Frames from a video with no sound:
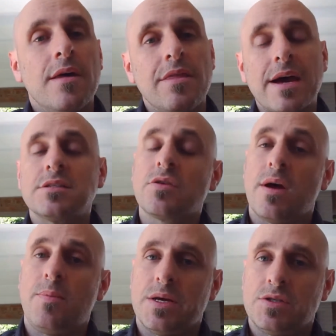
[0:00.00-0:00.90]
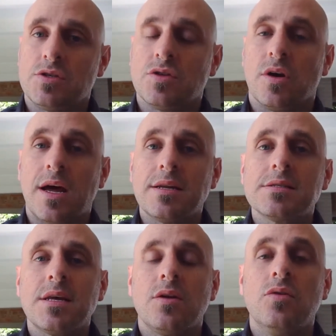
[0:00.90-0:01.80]
That's a great place to start.
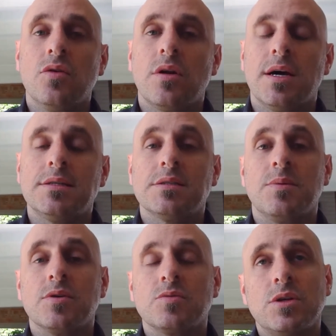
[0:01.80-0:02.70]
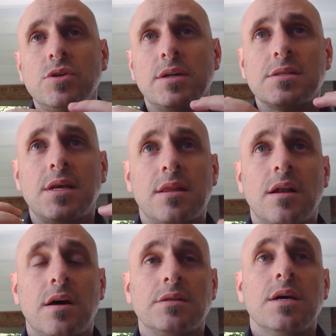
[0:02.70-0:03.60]
Understand who your client is, because once you understand the
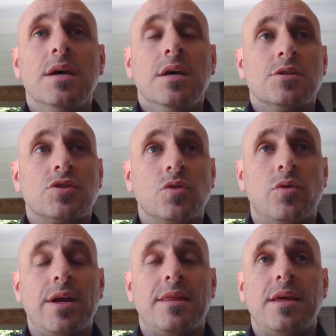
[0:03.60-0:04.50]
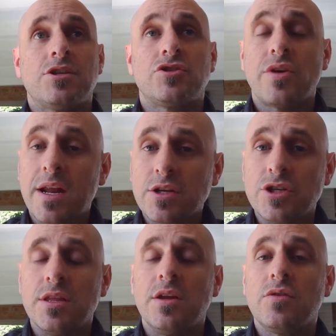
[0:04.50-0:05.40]
client's story and their
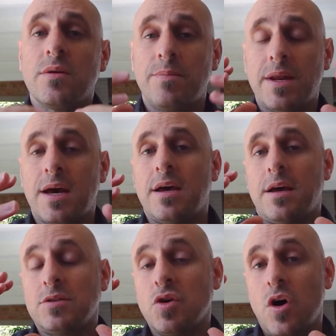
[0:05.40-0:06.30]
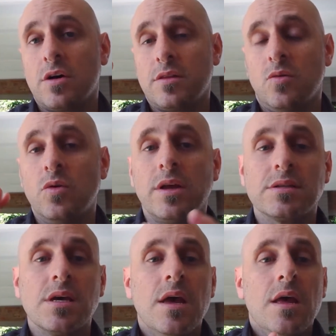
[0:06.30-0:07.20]
strategy, then you can better target the audience.